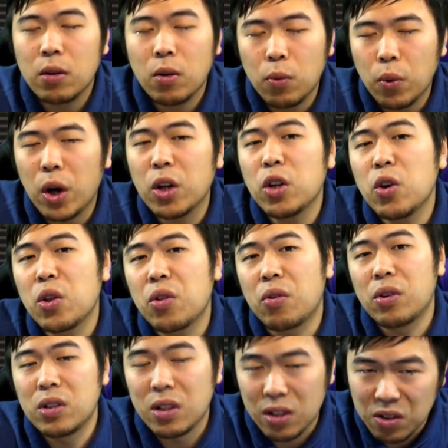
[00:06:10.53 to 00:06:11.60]
Well, you throw
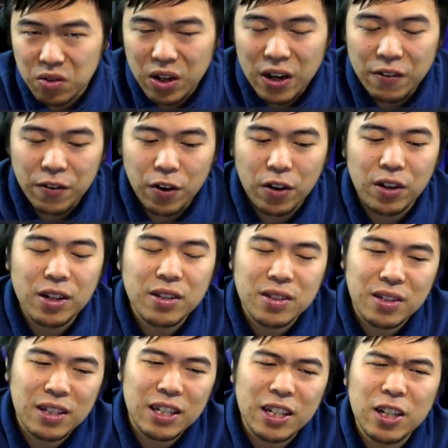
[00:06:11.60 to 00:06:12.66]
it to the graveyard. It's
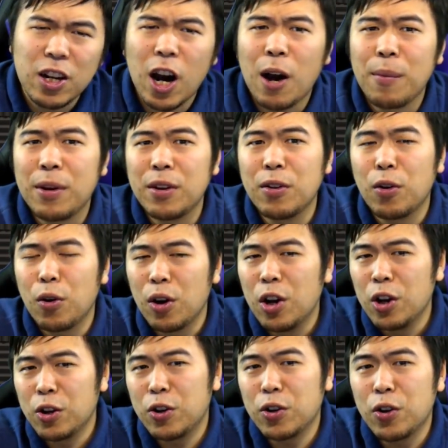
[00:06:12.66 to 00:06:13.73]
the common
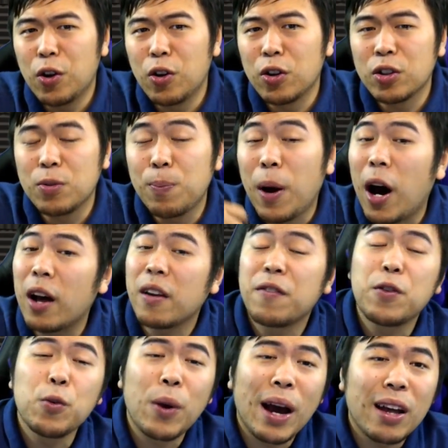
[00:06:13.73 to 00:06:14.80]
good old Pot of
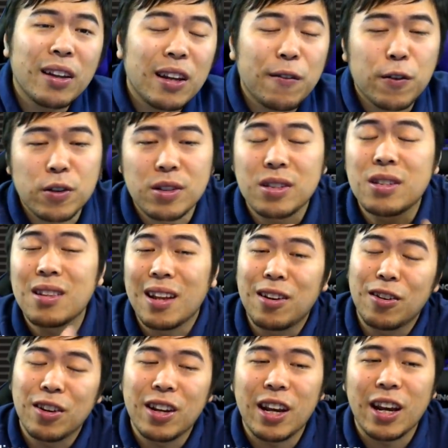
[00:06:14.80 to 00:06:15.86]
Duality versus
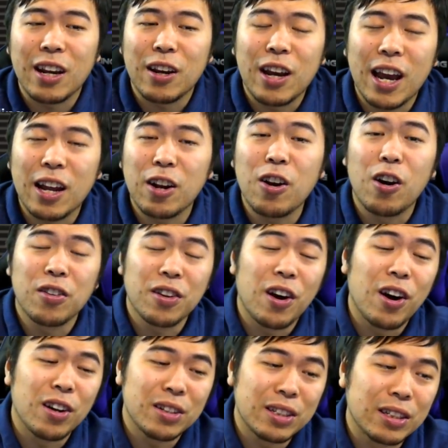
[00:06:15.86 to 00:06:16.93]
Thunder King and Call the
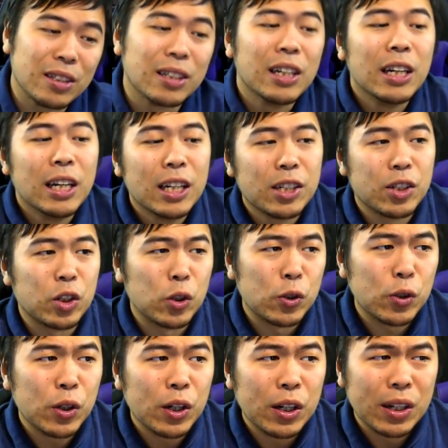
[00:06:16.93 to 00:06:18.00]
Haunted.
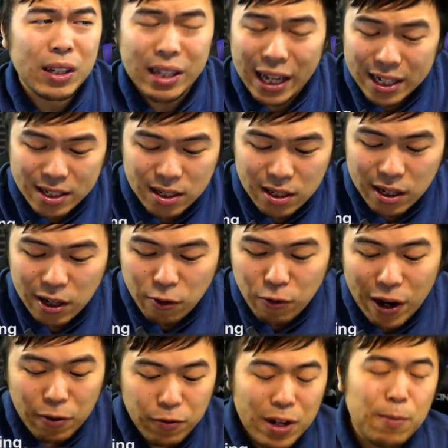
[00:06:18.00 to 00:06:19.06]
So that's the
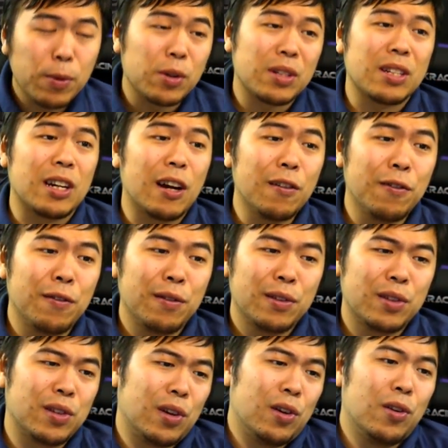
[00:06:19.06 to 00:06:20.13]
Red Reboot stuff.
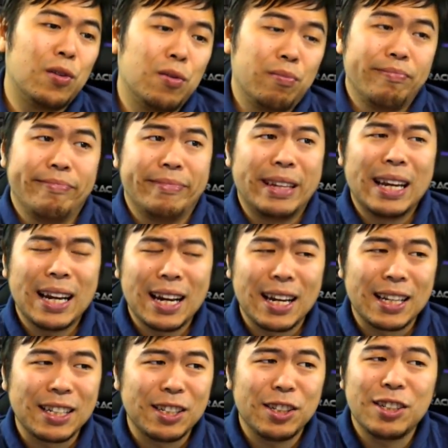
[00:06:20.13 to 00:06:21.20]
So yeah,
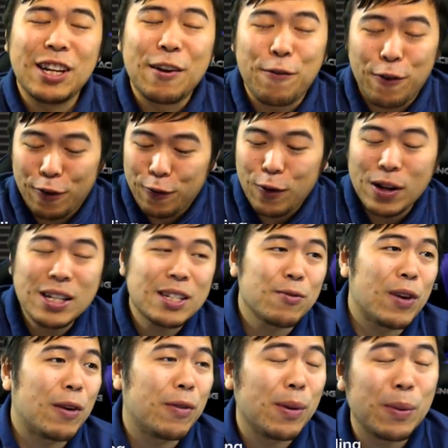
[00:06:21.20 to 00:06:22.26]
for once
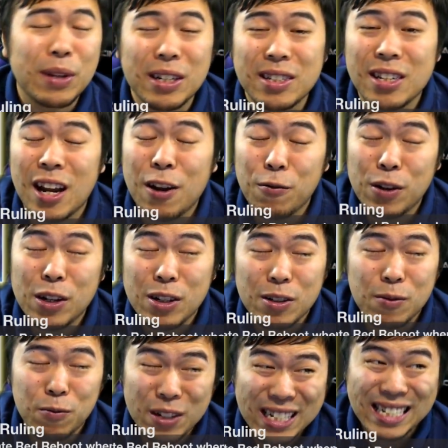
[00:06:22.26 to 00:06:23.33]
Red Reboot does not
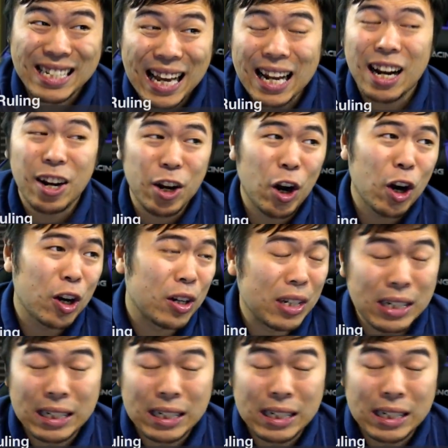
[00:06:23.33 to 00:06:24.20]
reset a card.